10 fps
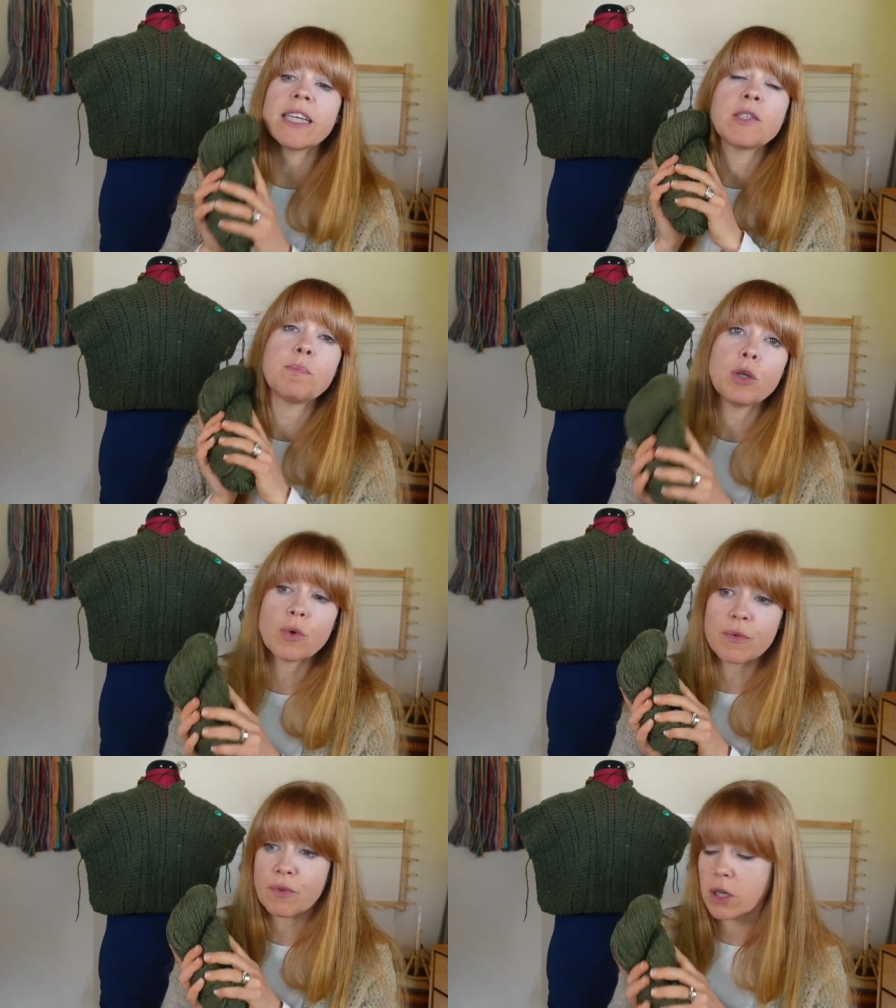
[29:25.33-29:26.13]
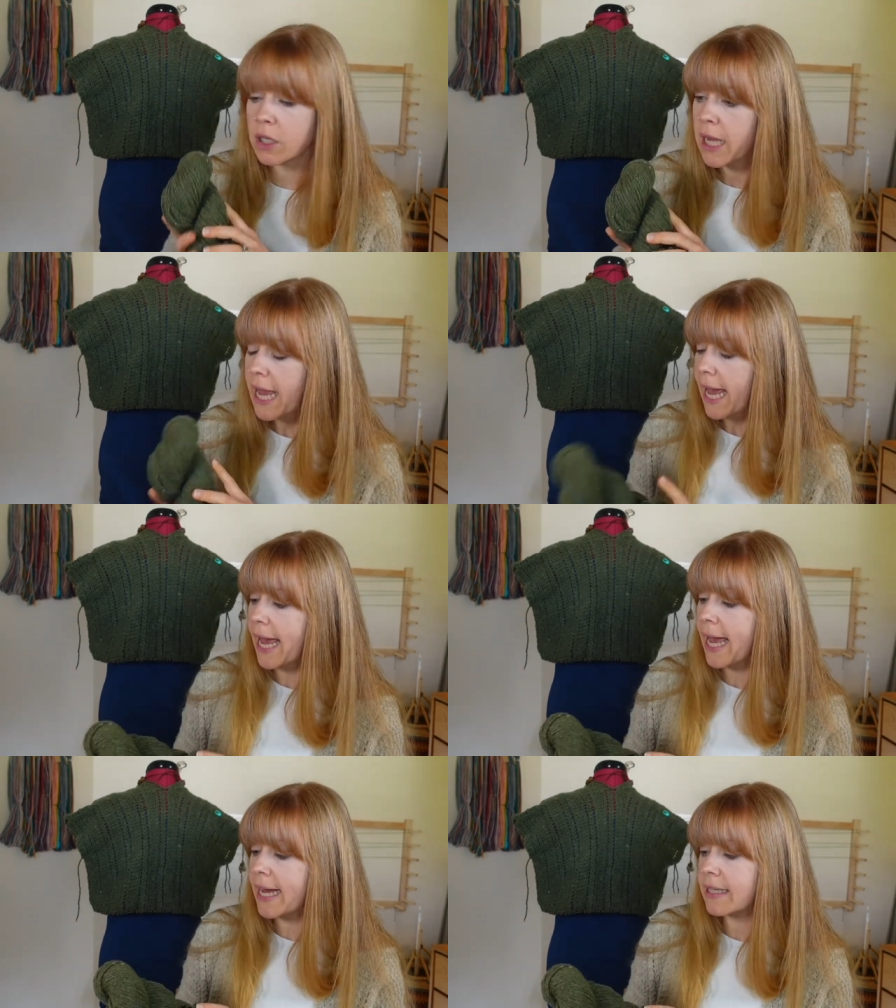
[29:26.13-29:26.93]
It's beautiful,
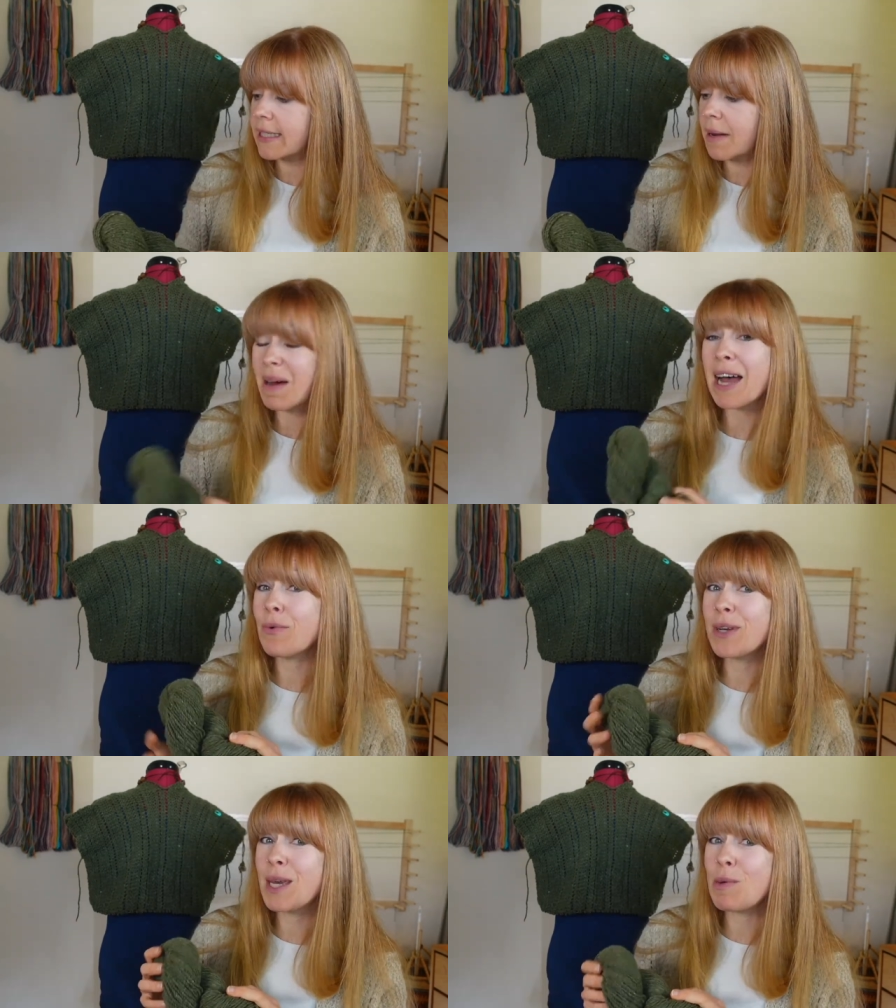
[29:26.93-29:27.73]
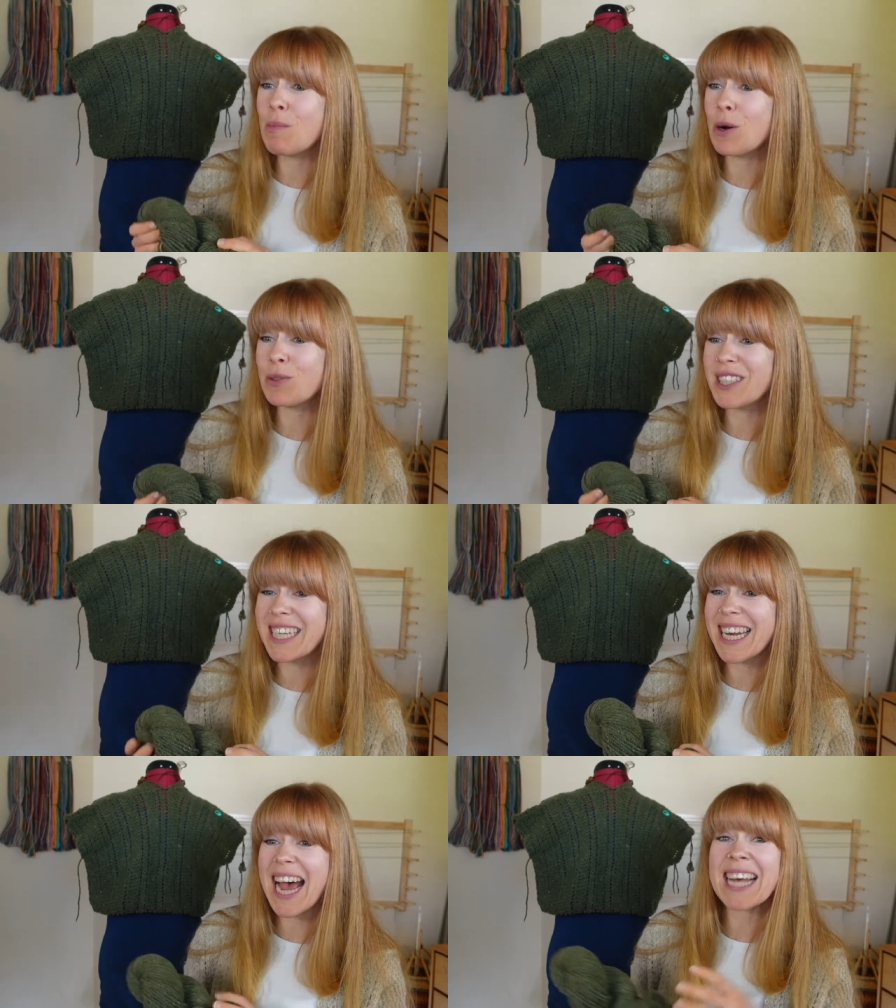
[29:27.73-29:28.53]
and um, I will keep you
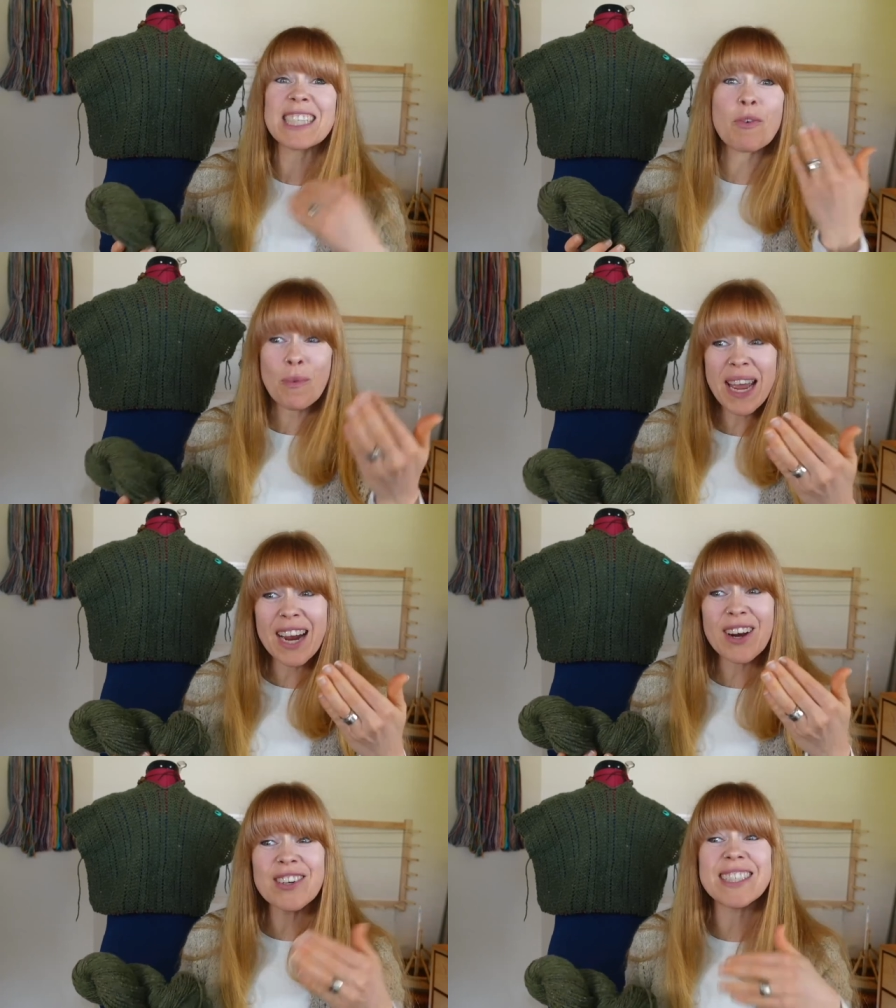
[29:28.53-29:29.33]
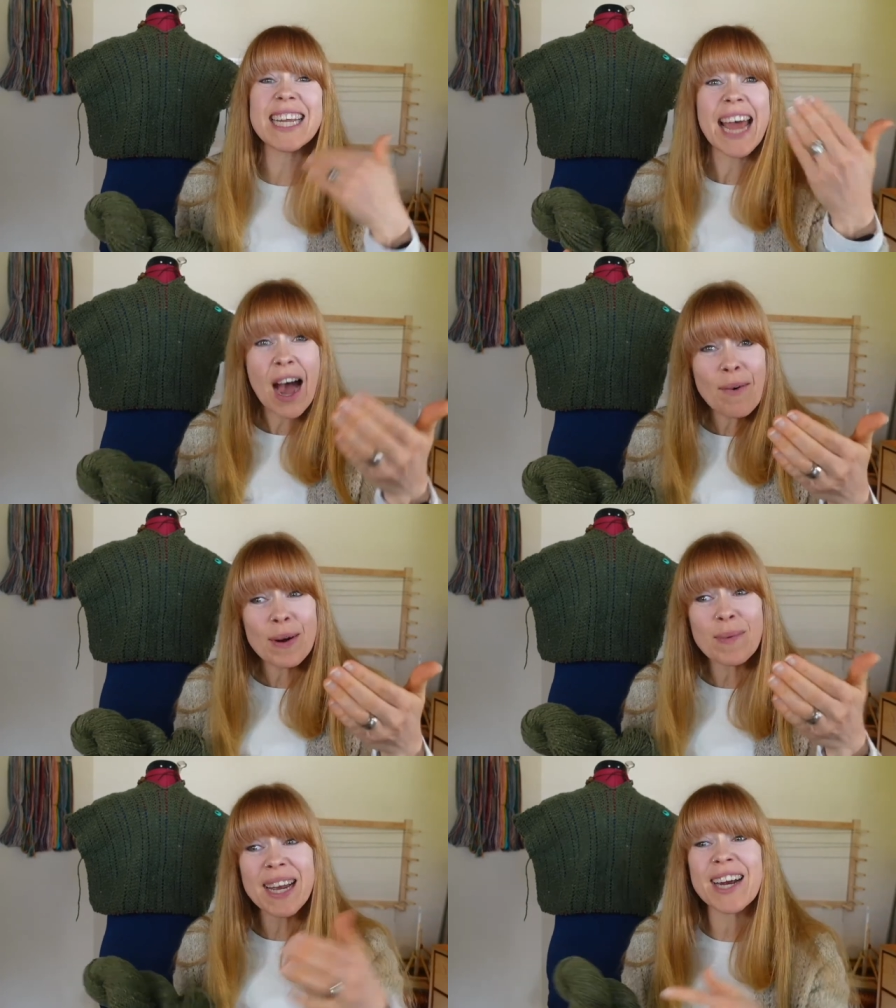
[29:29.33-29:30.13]
posted as it wears and how
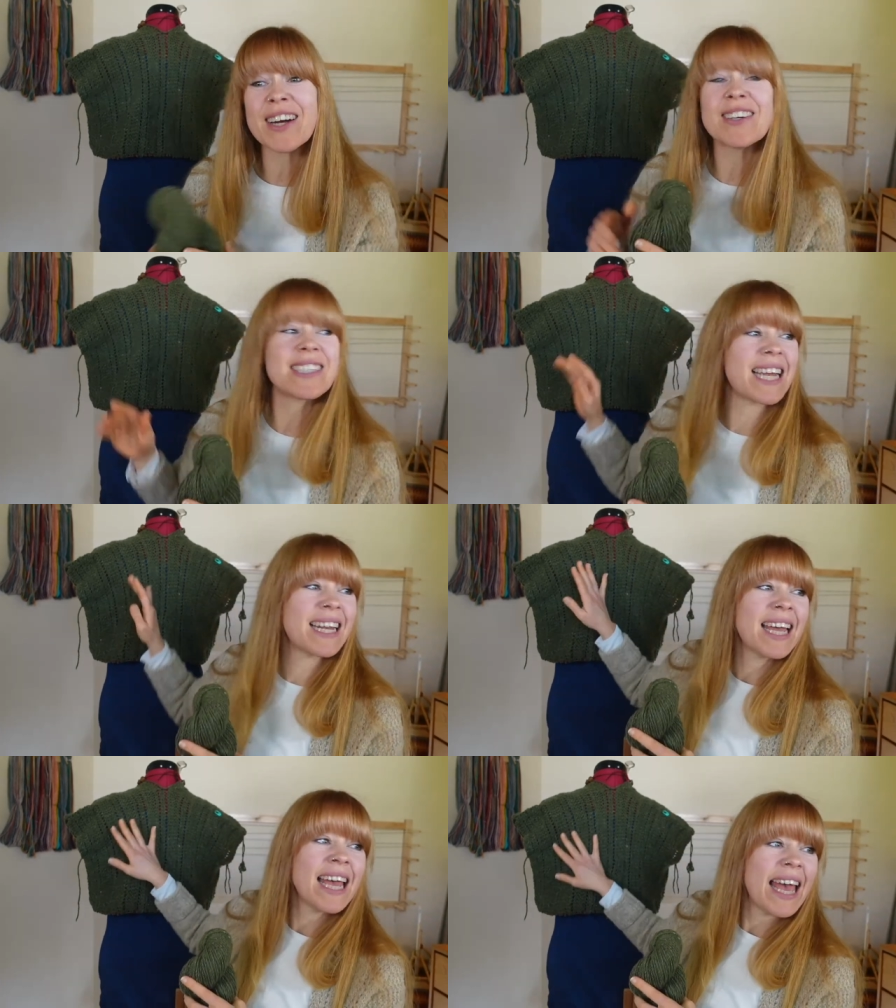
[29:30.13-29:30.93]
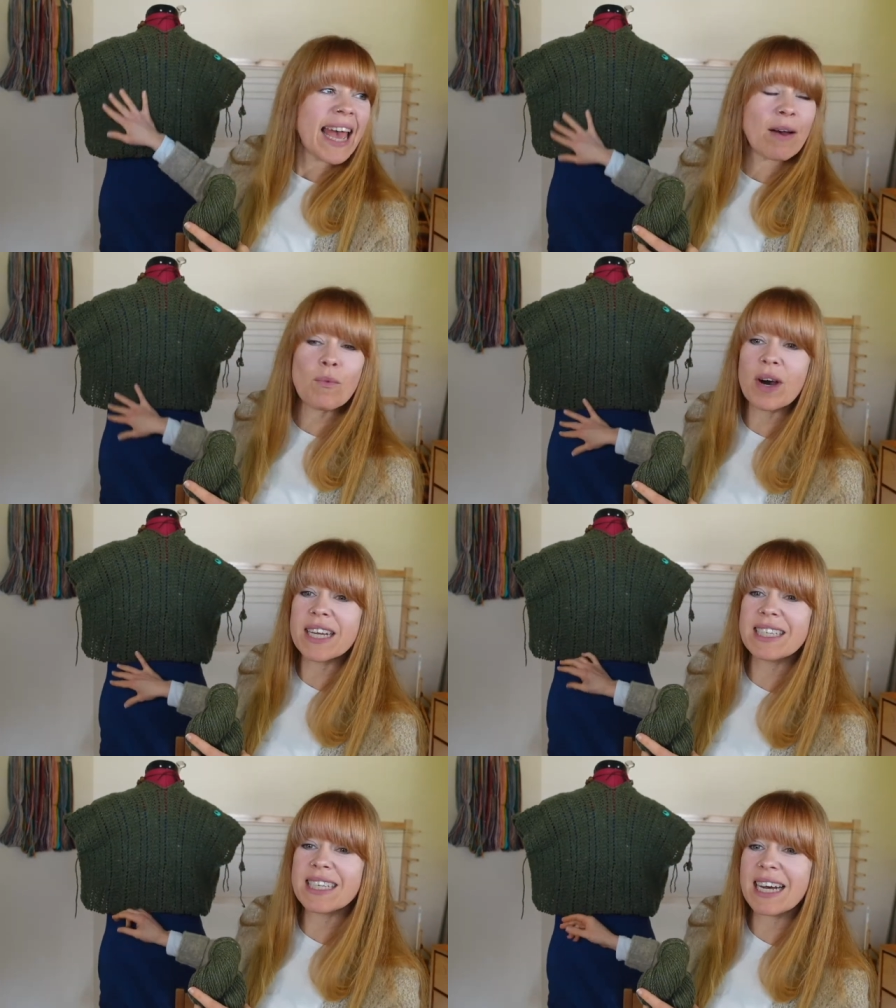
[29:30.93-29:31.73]
it wears and and
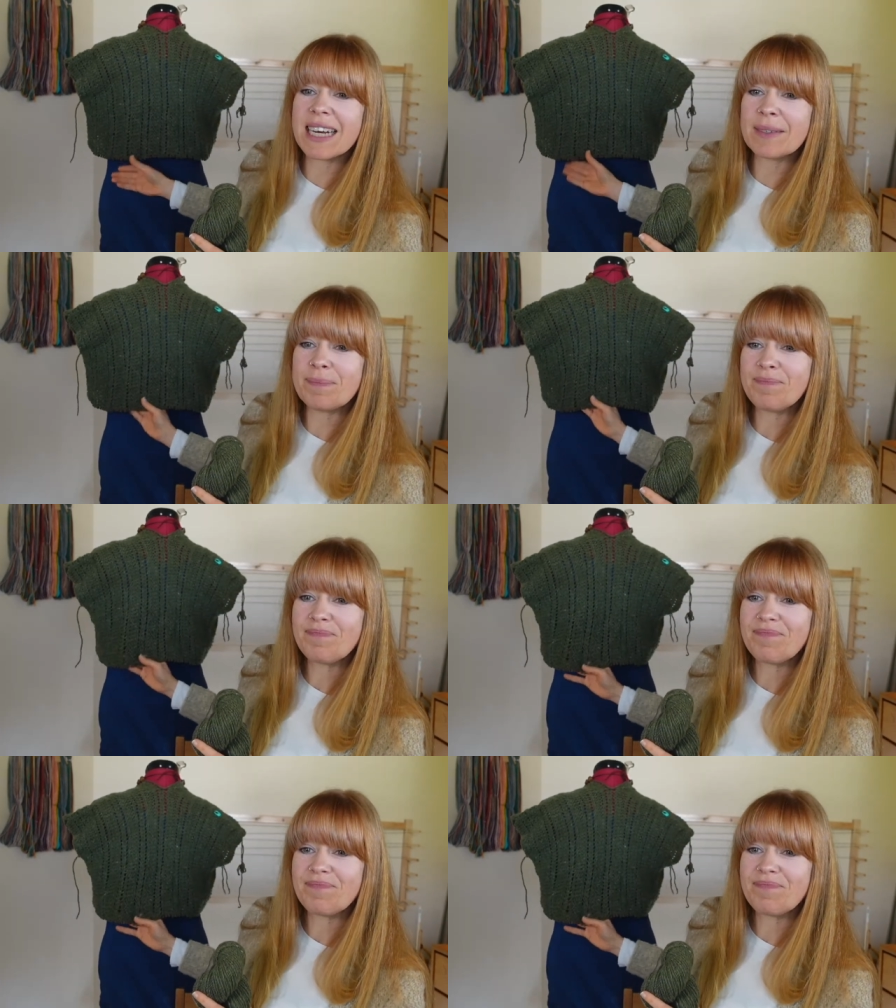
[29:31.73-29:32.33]
what uh,